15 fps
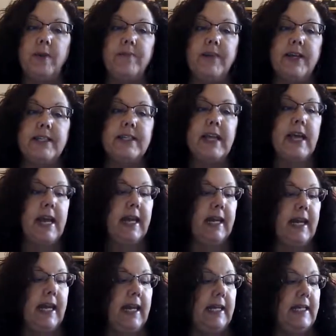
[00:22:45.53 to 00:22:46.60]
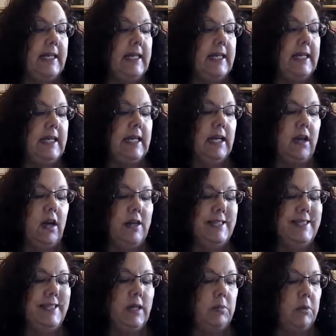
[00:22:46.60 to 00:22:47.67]
to RepFest can get in
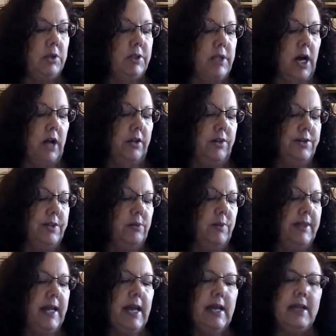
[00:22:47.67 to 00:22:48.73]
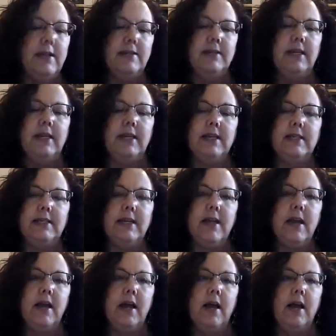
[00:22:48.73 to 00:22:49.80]
on double dollars. And what that is, it's
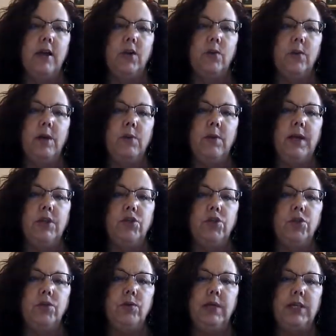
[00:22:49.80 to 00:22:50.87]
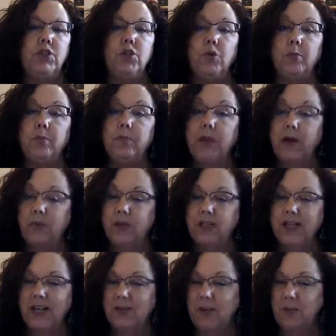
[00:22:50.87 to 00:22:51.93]
a great way to get to,
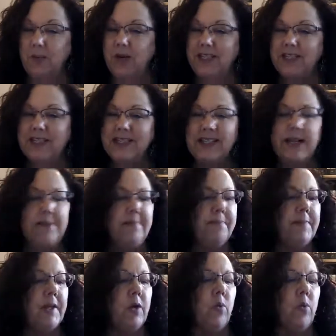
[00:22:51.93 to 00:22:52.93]
we talked about President's Club.